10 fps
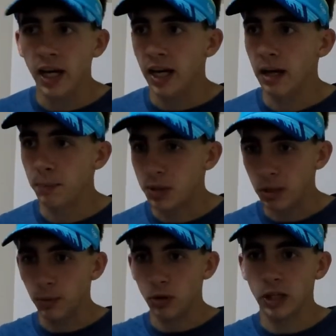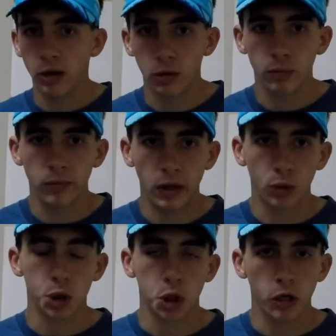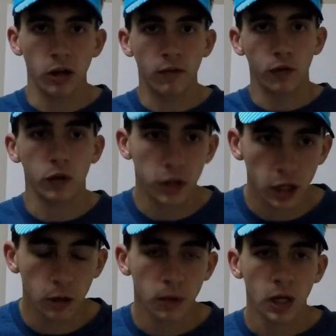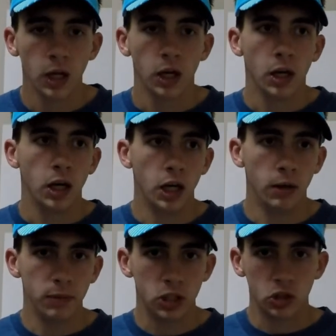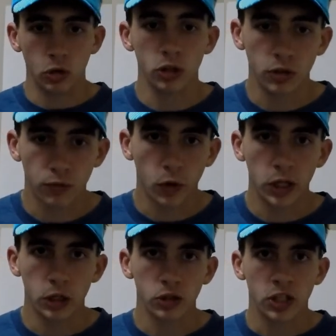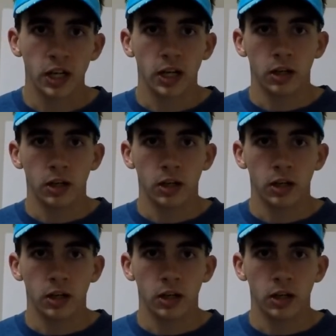and people that were cheering out for their exclusive runners.